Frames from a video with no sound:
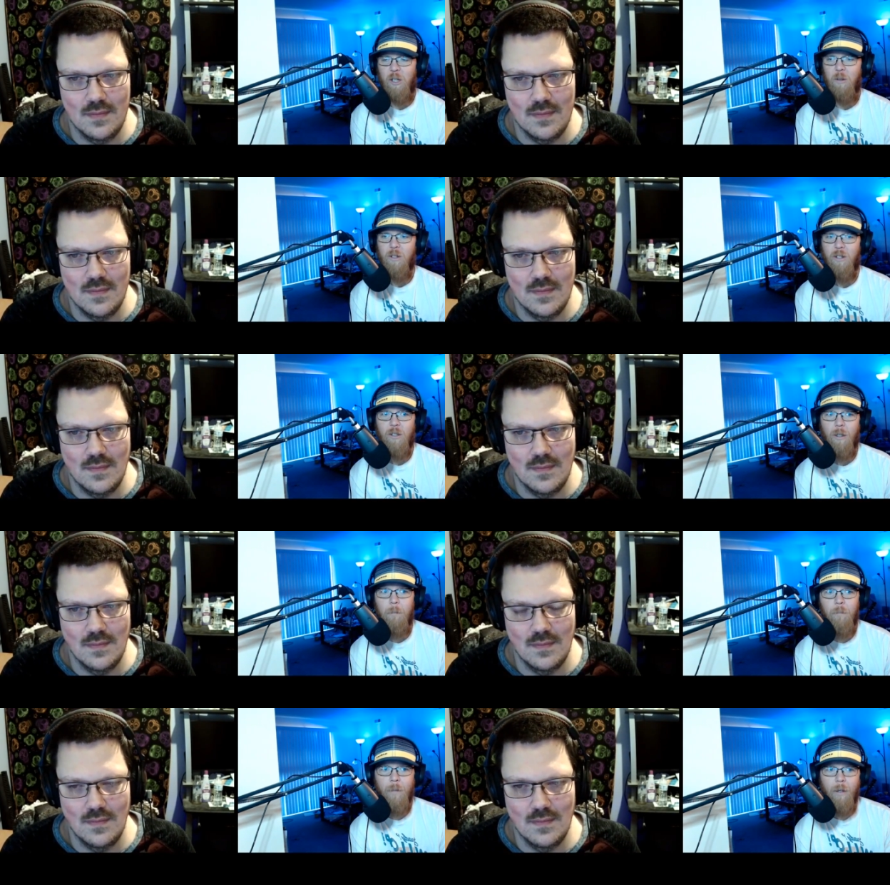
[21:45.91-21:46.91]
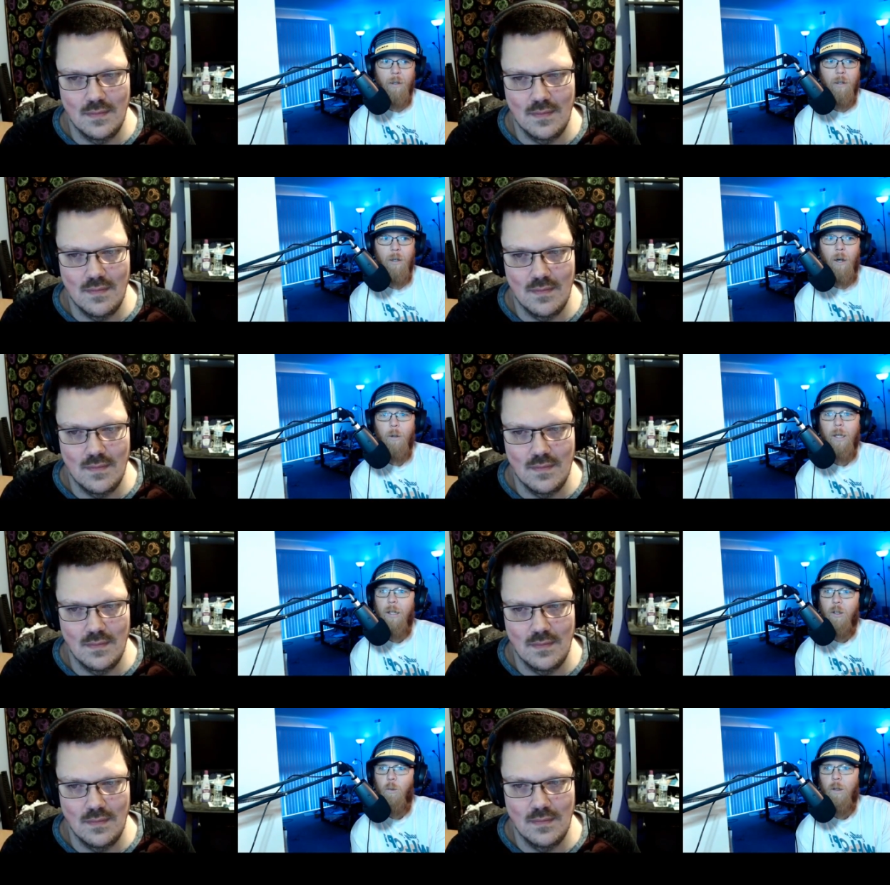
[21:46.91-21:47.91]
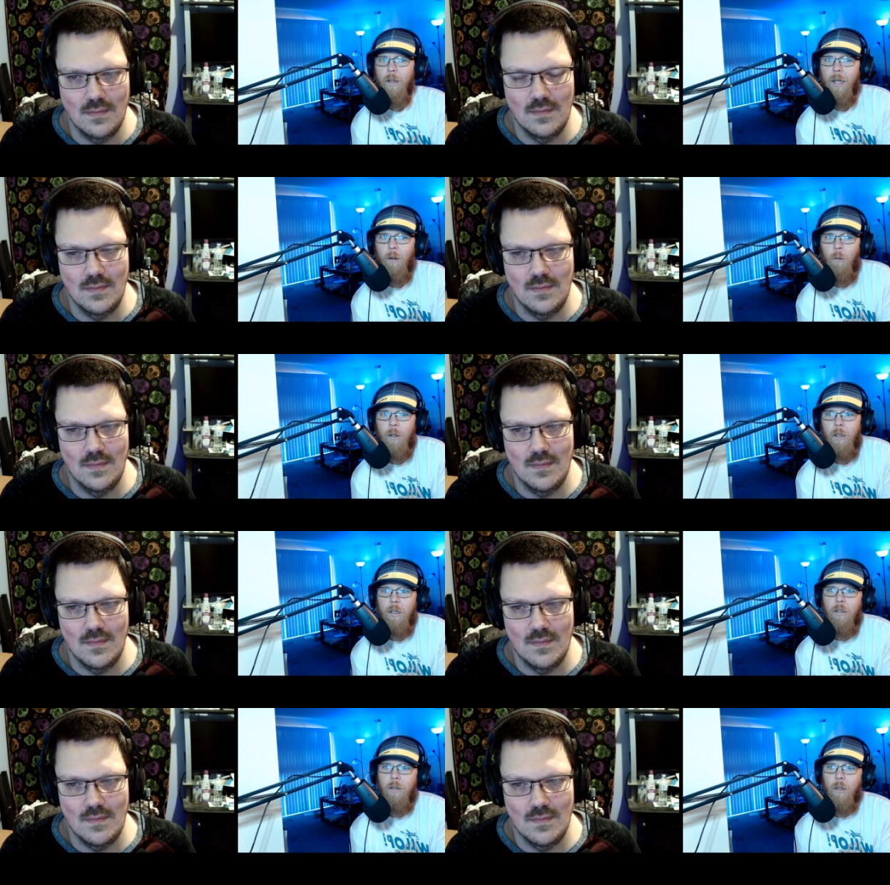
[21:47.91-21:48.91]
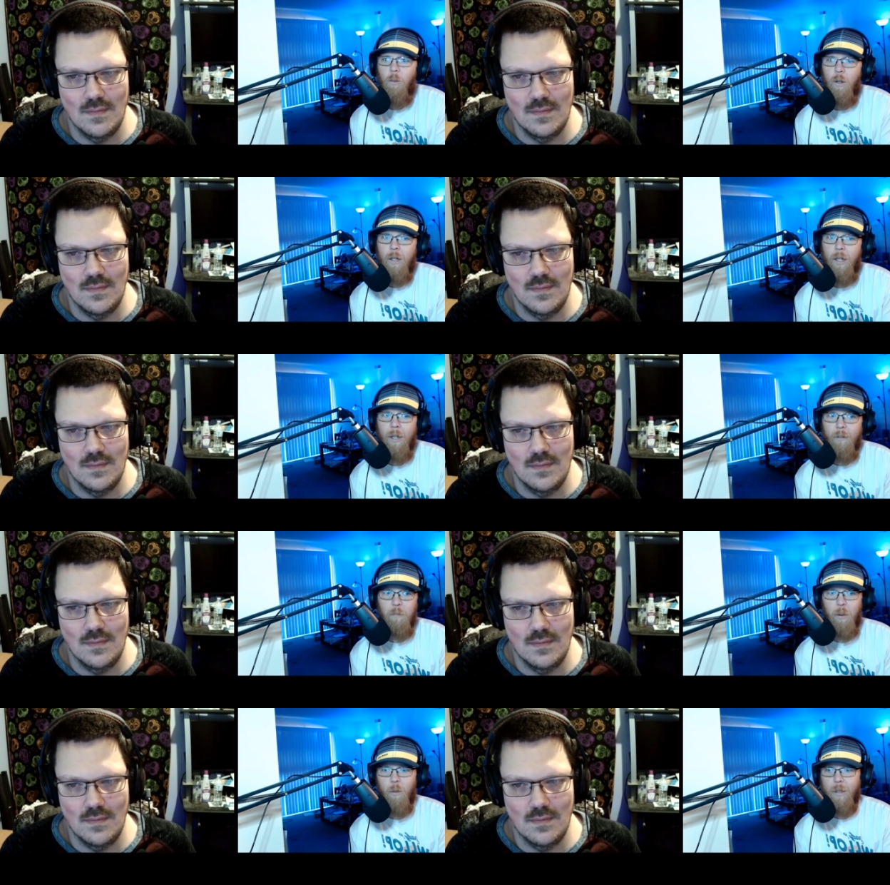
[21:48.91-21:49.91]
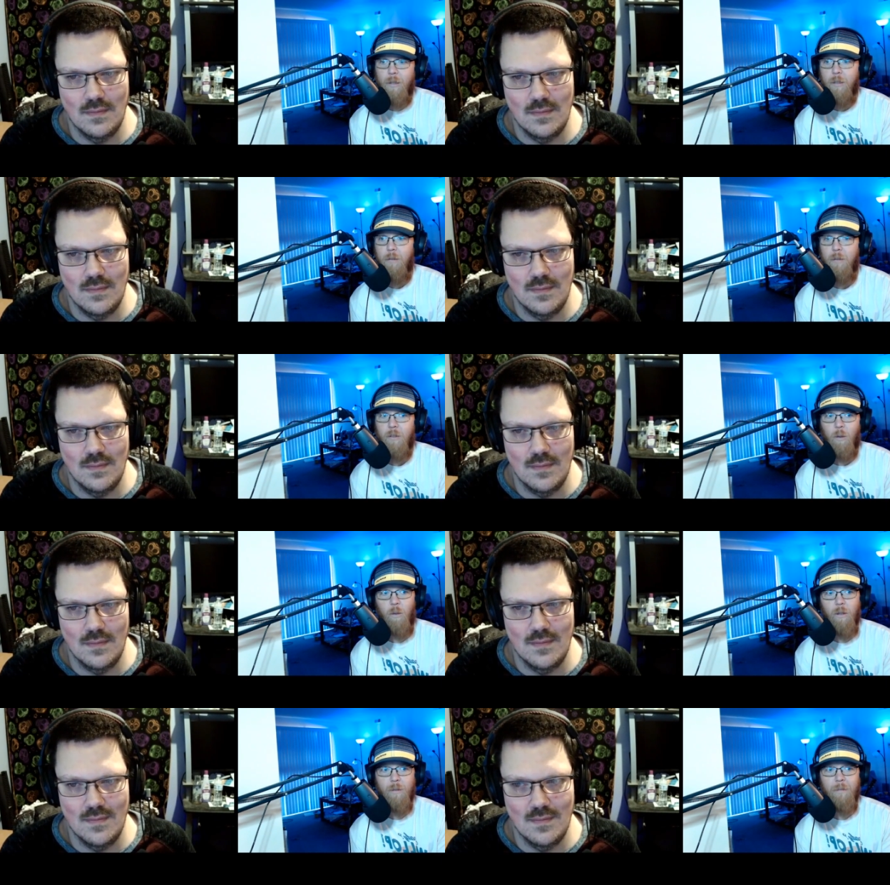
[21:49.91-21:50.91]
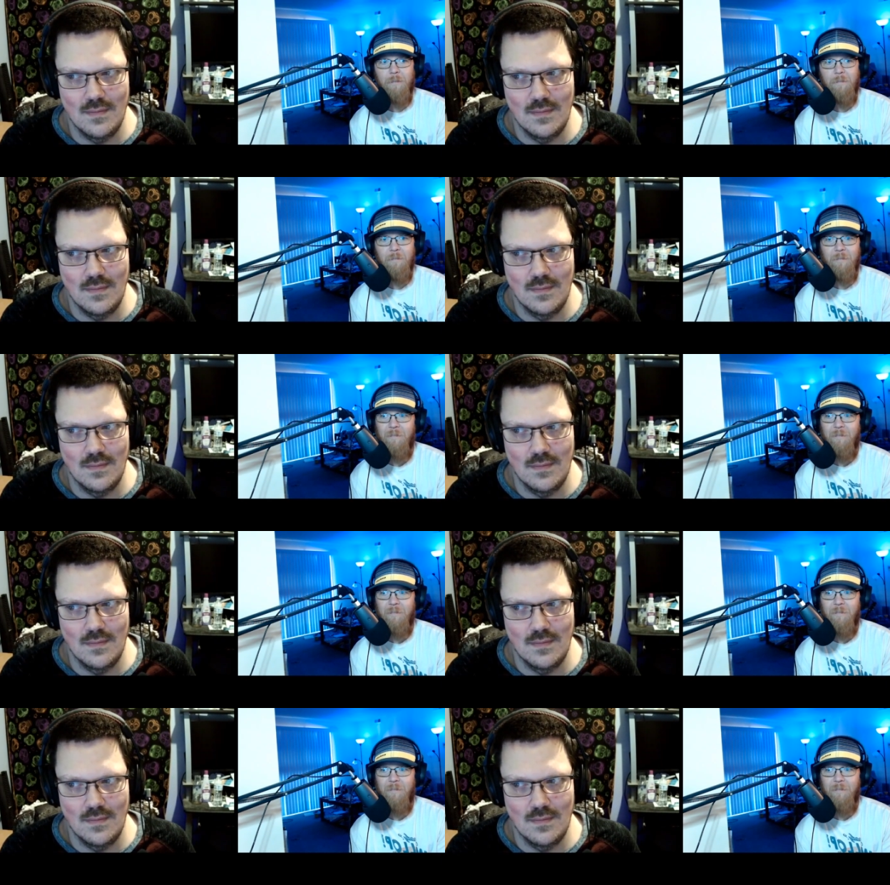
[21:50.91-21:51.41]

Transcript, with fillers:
Speaker 1: She was just like, okay, you won that one, you get one half point. I was like, what?